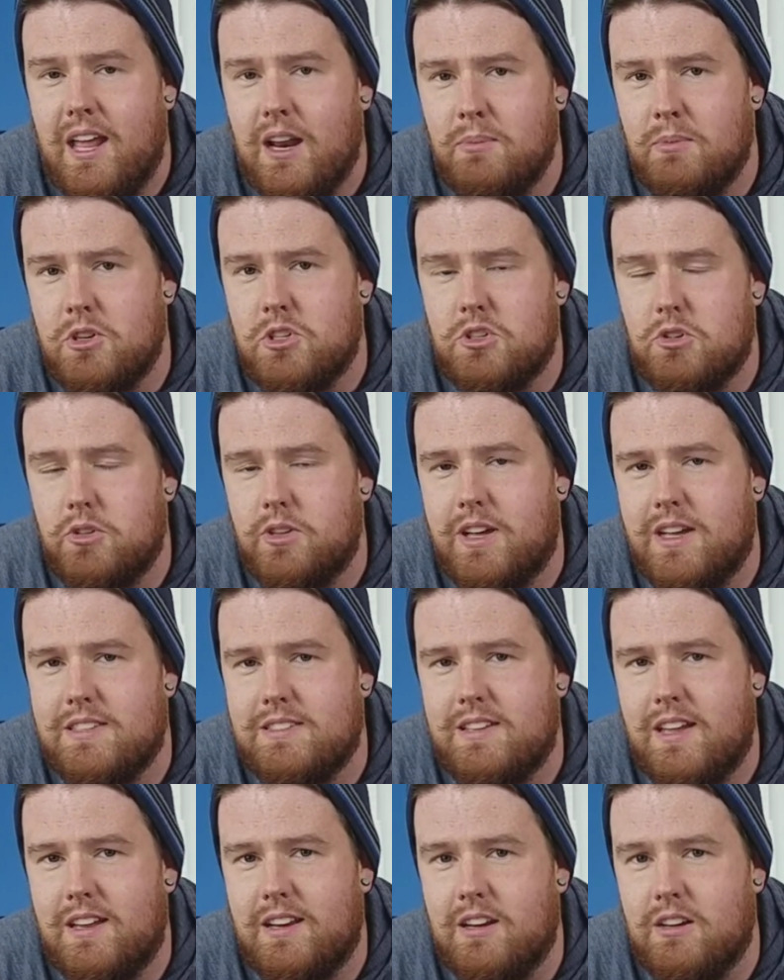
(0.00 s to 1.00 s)
I'm going to show you
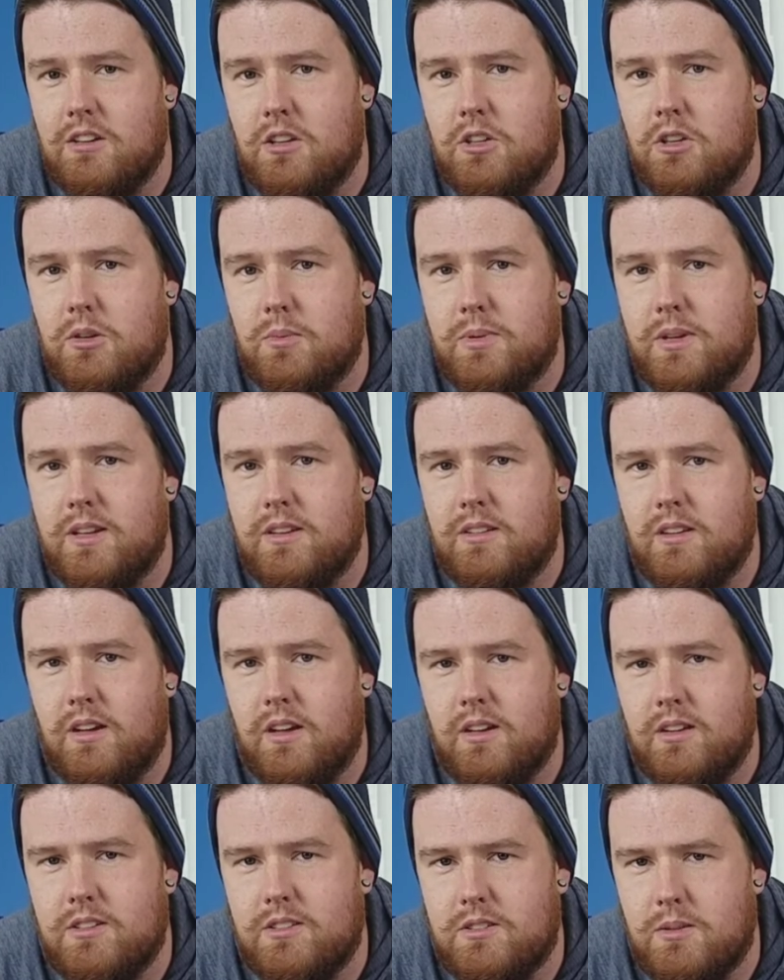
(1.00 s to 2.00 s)
guys that here in a little bit,
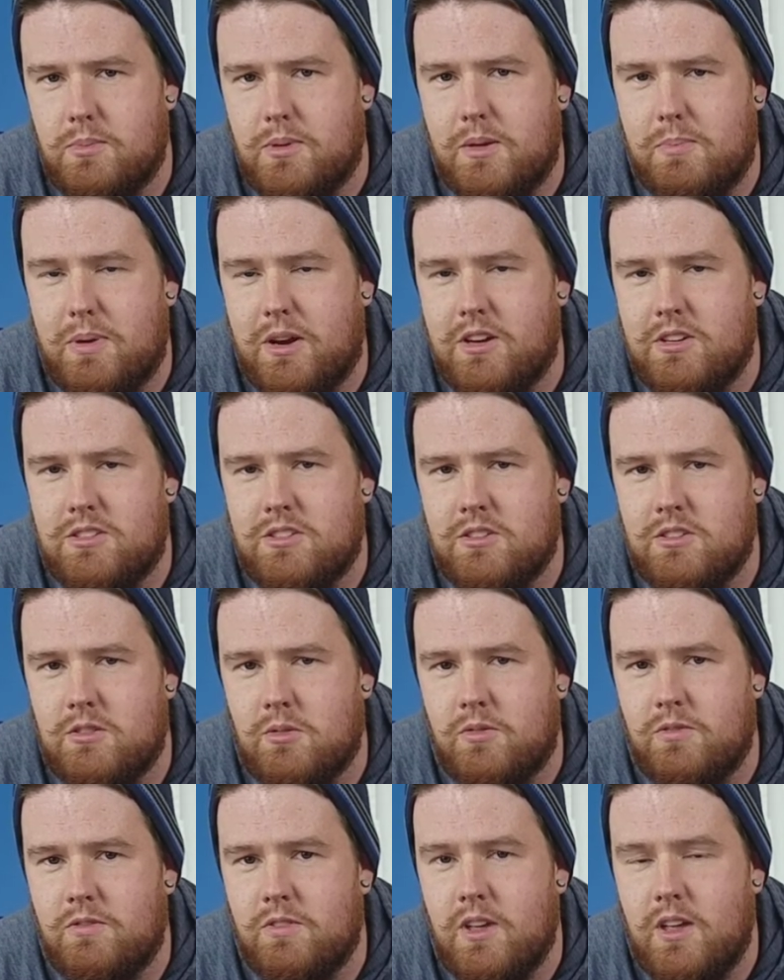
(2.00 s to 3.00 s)
uh, some comparisons
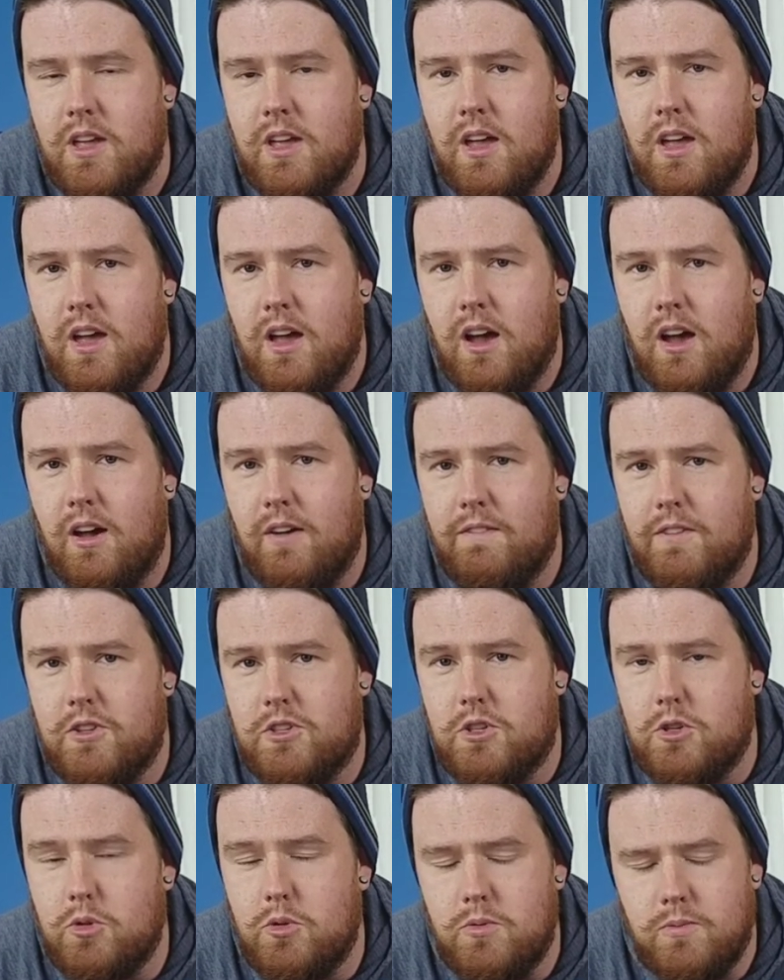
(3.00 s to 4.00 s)
of of
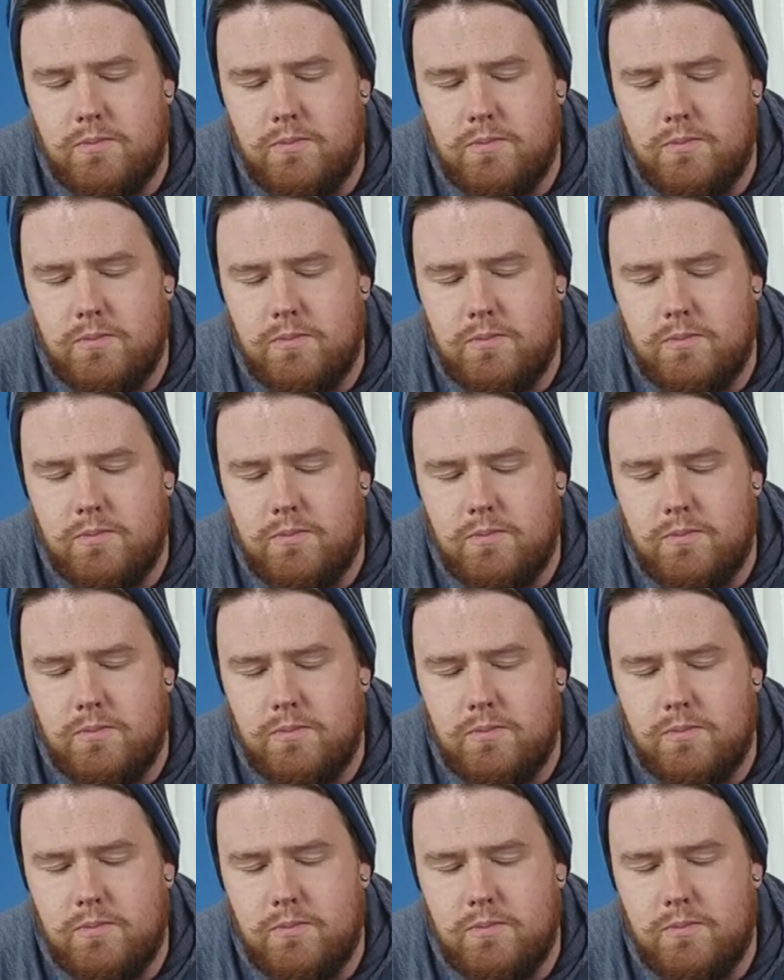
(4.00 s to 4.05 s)
the two.